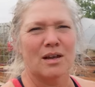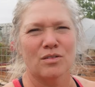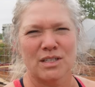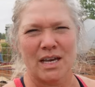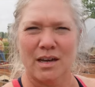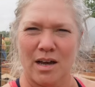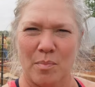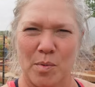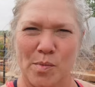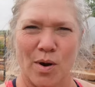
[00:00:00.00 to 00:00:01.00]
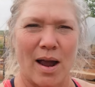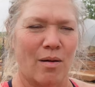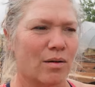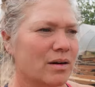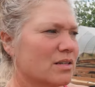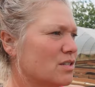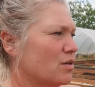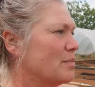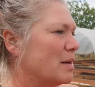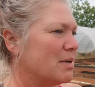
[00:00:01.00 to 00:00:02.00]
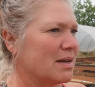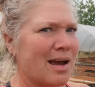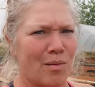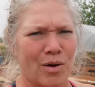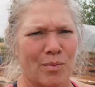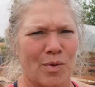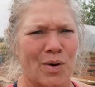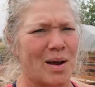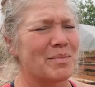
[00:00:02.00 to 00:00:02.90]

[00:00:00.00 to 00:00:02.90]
it'll take a couple more hours or maybe an hour more.